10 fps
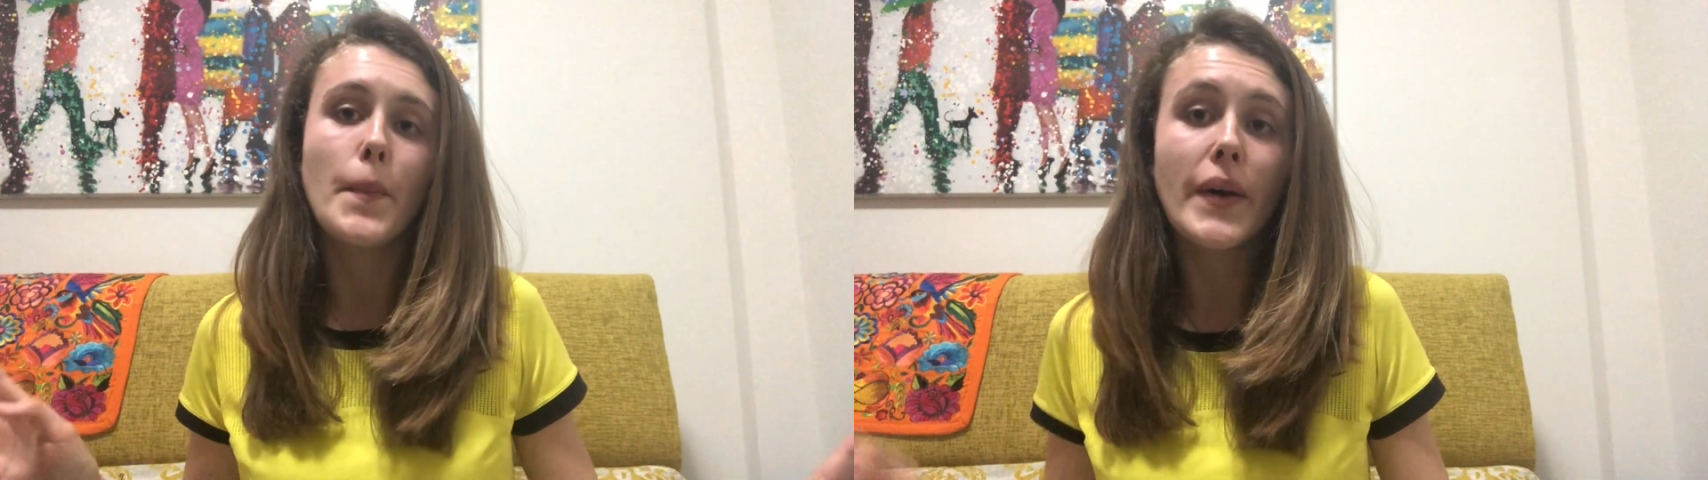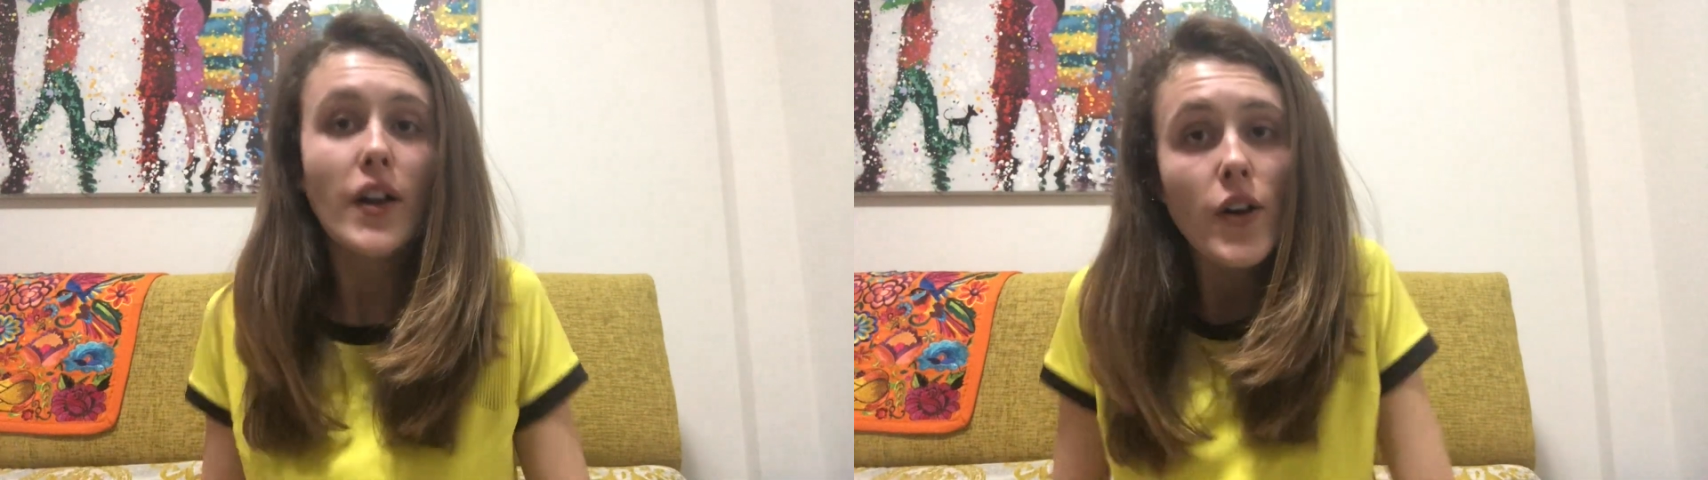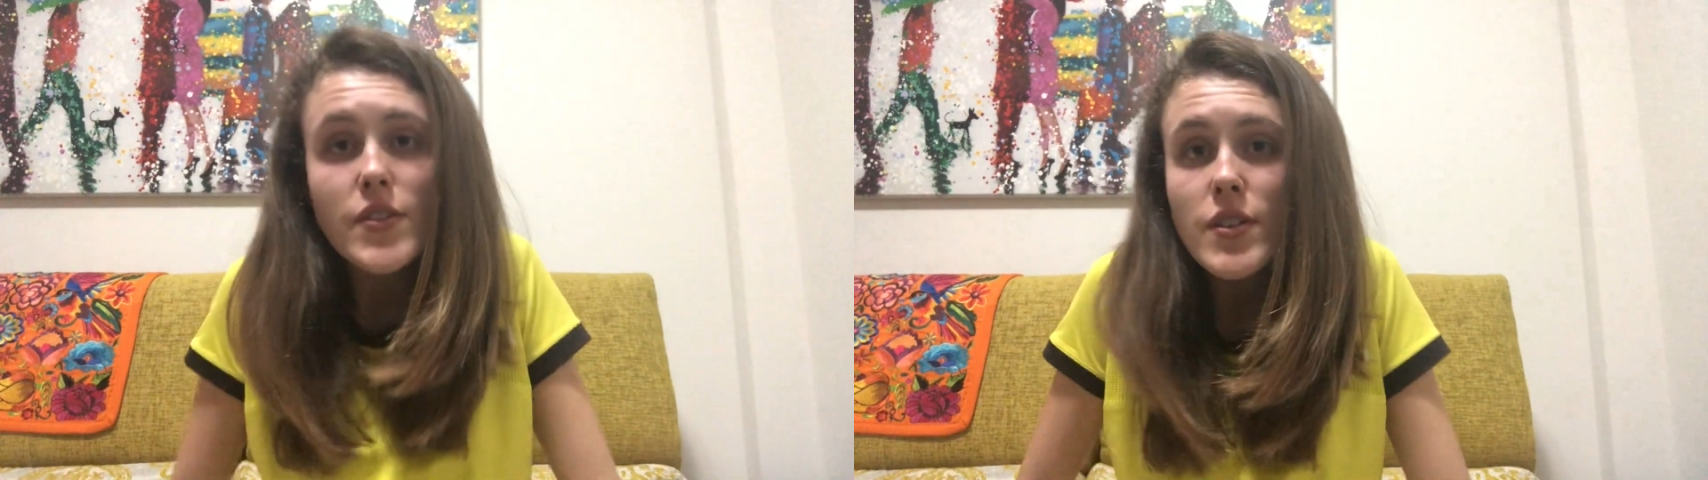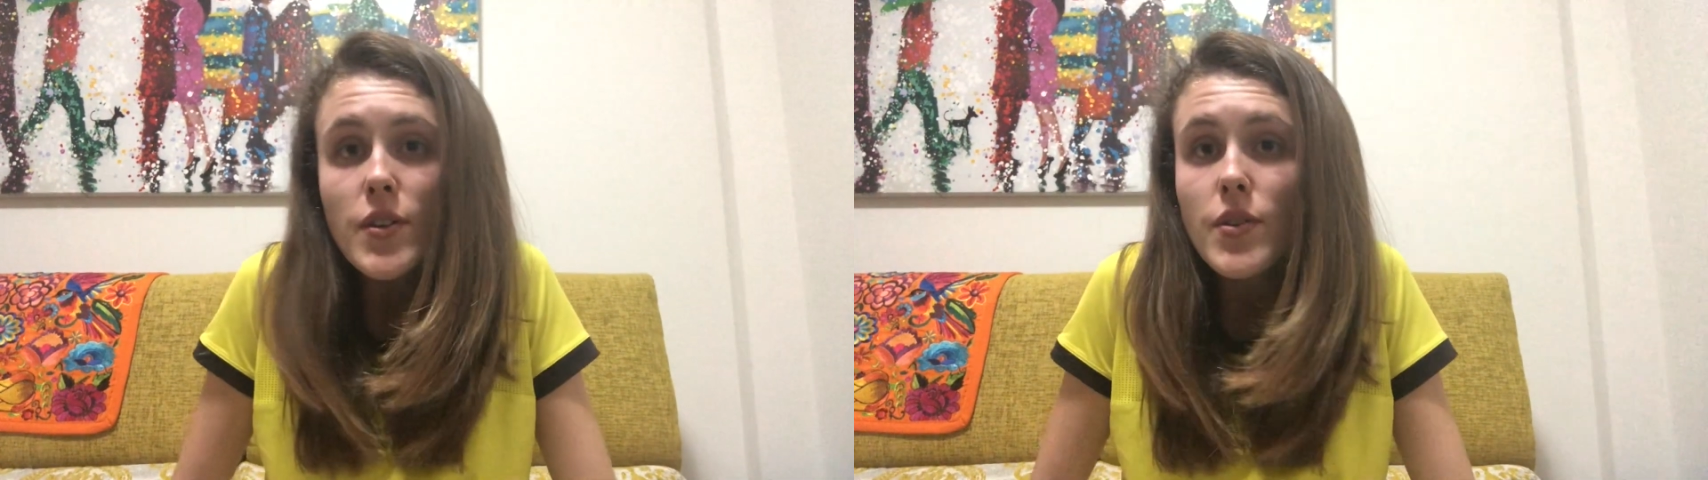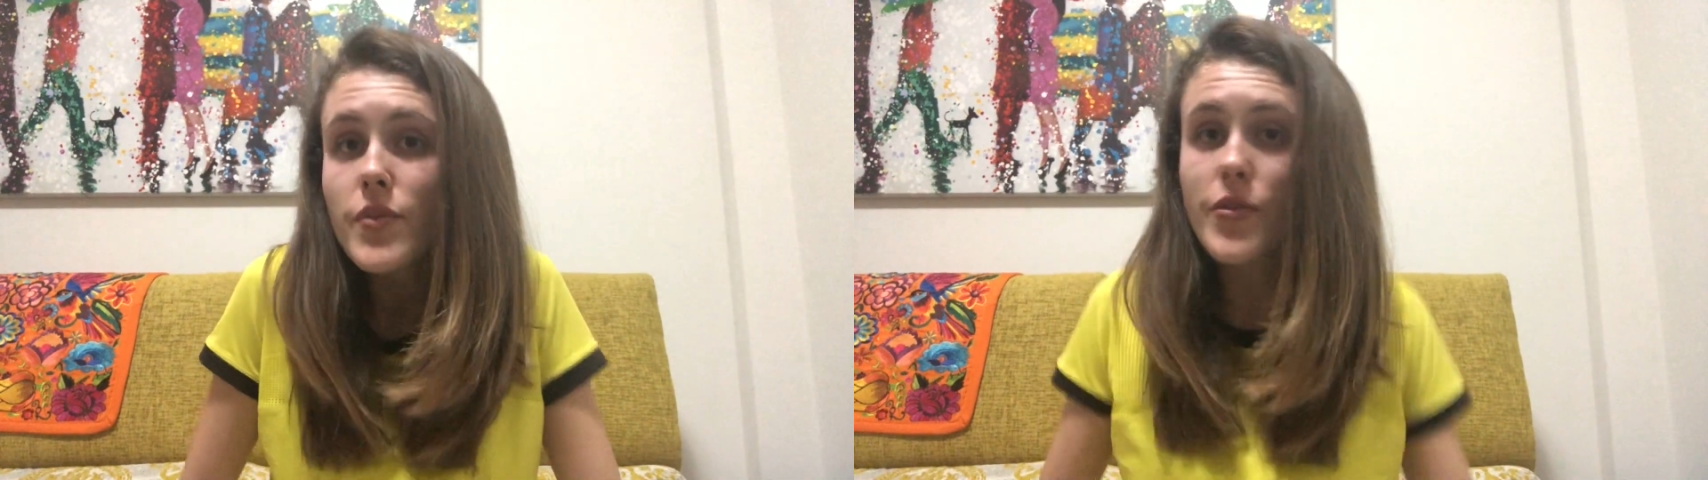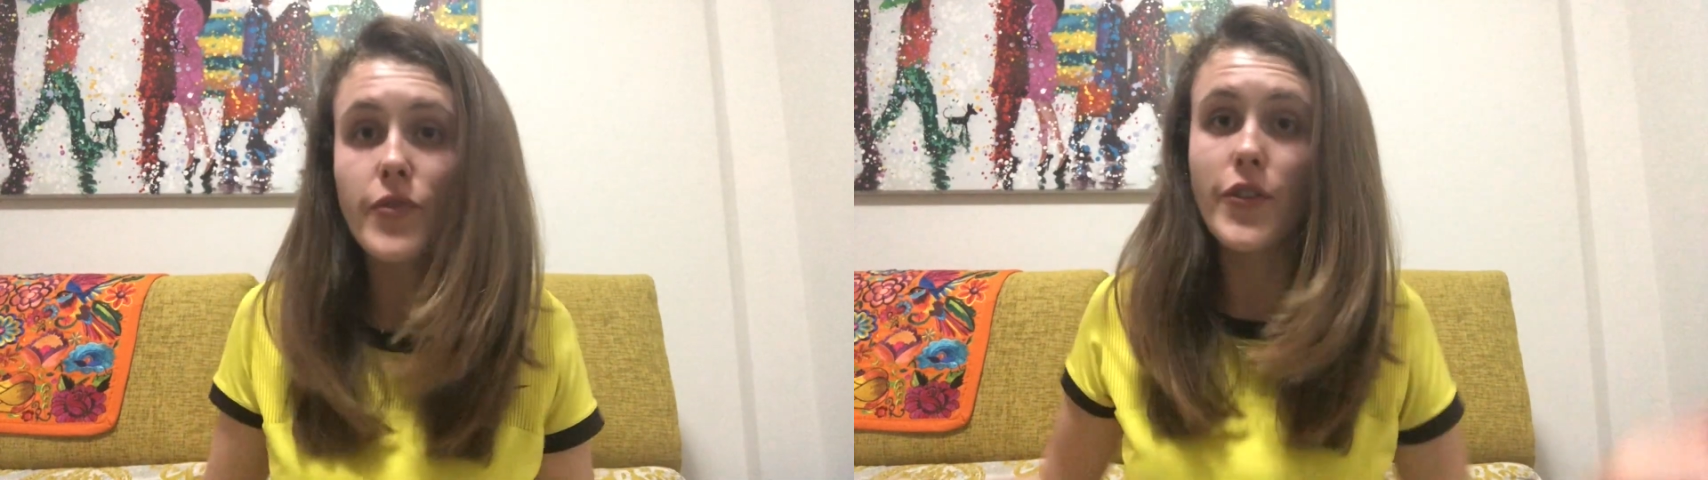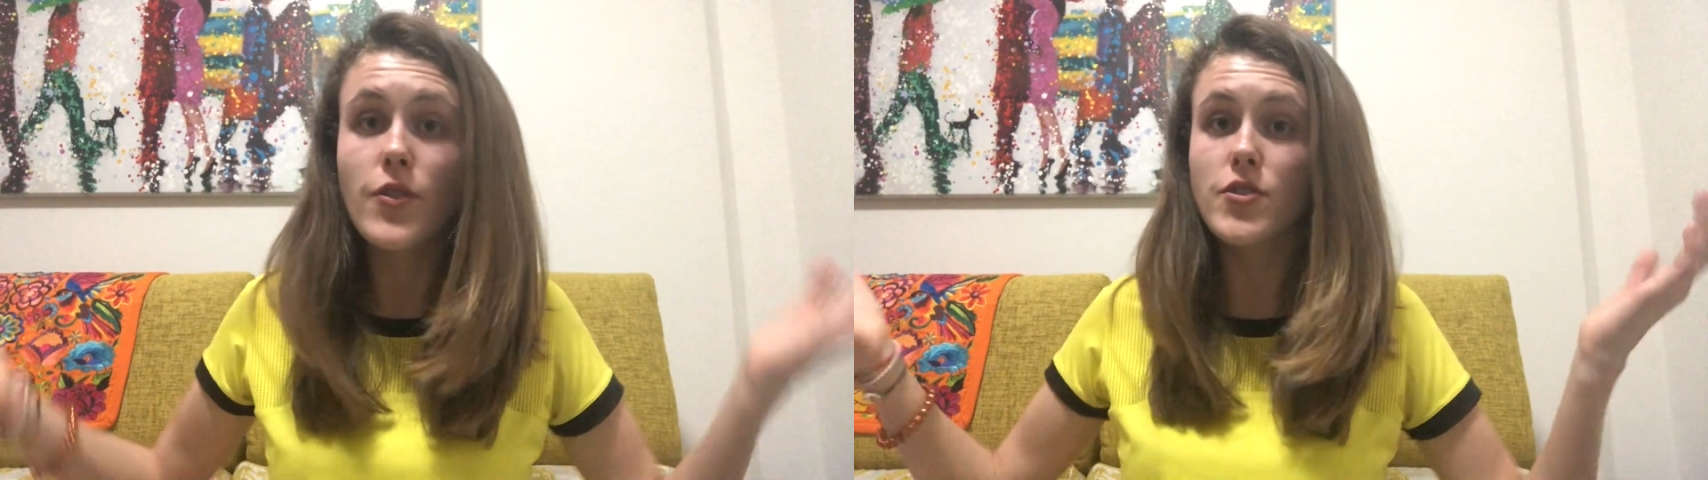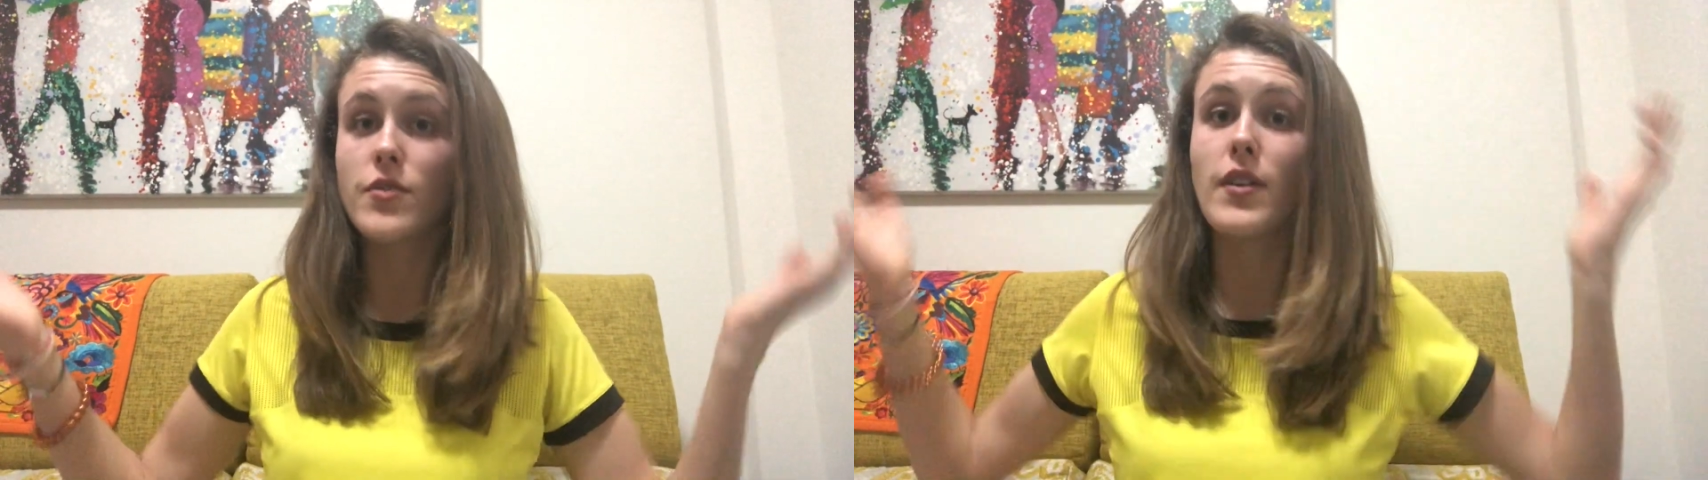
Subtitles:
But also for future